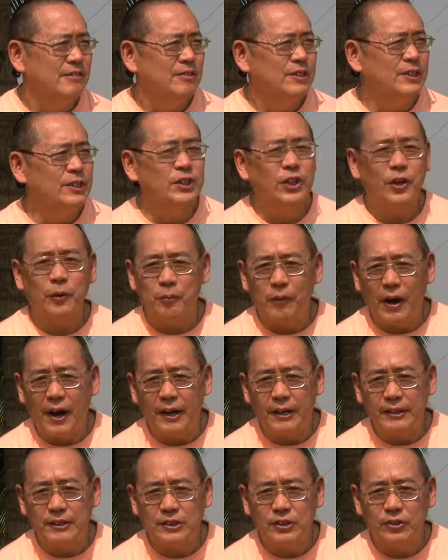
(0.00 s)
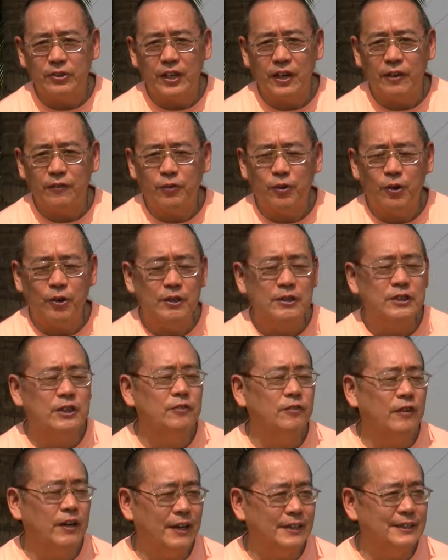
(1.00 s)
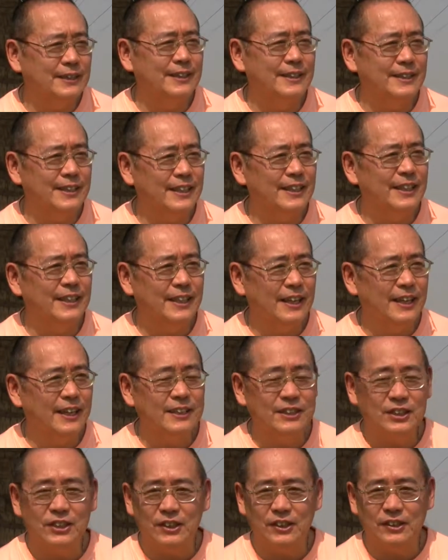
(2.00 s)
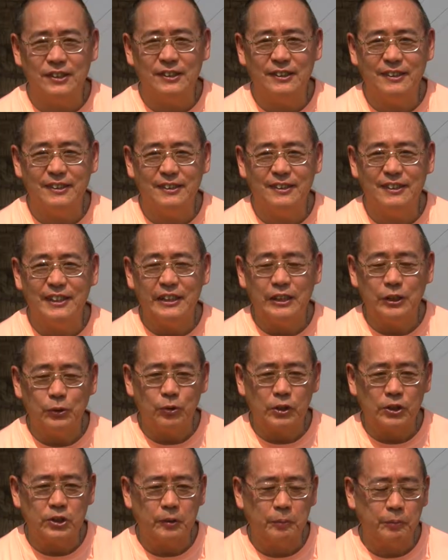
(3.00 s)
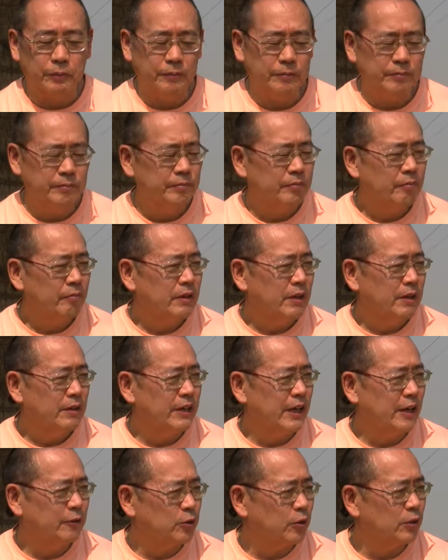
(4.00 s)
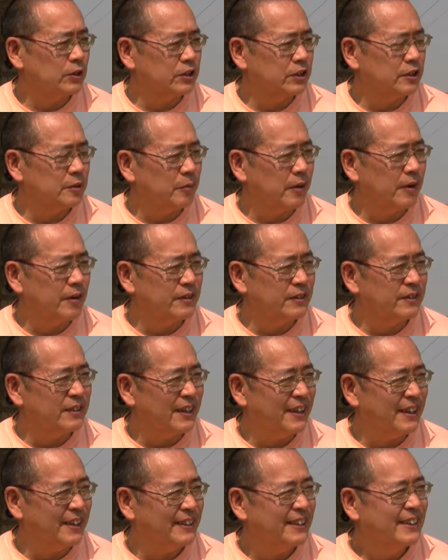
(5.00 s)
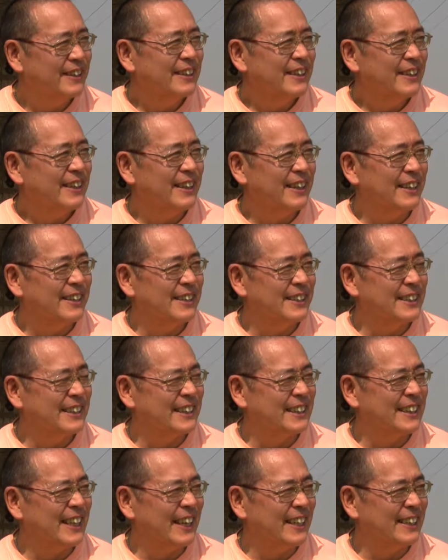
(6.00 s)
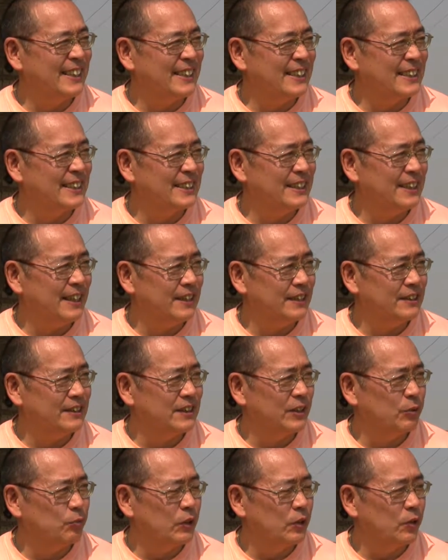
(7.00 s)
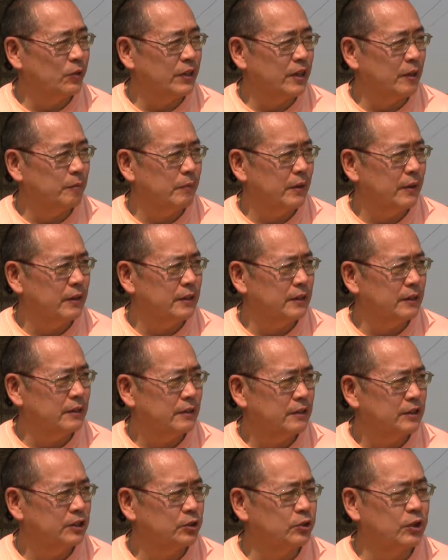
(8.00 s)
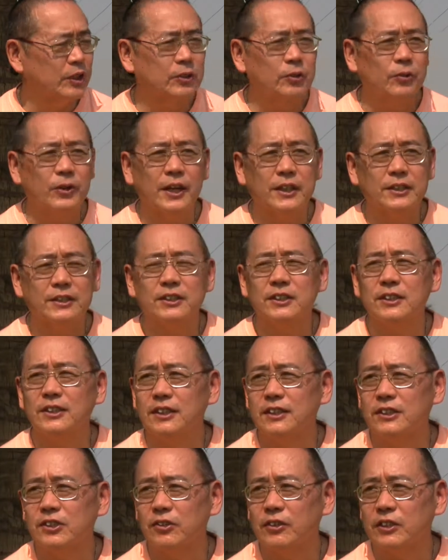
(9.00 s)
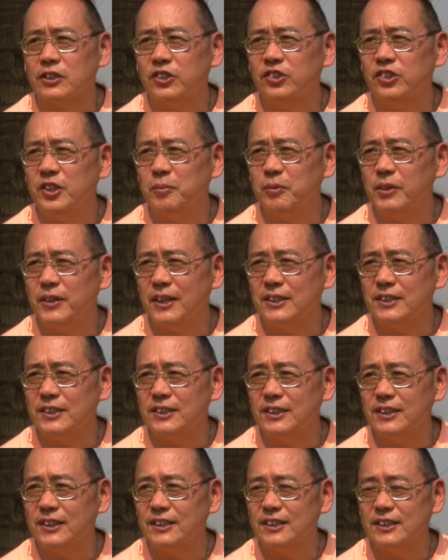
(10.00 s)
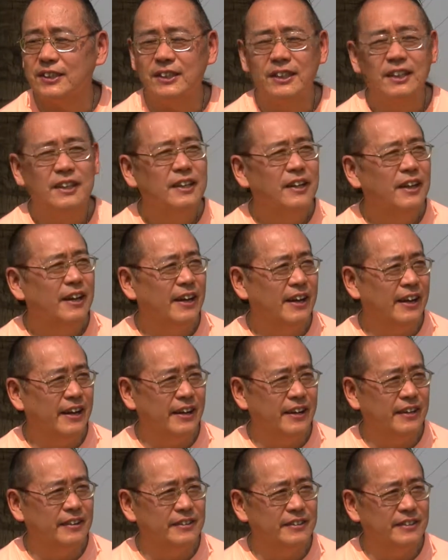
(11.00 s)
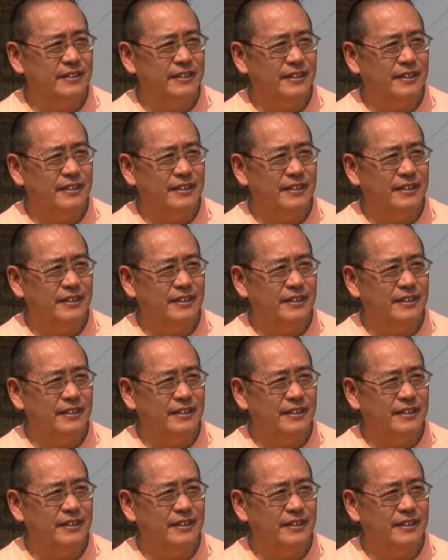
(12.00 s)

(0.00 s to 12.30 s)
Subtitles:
disturbed minds, so therefore it is advised that they engage in deity worship. Now, of course, in the modern day, the society has changed, and we don't get many strict renunciates or extreme renunciates, and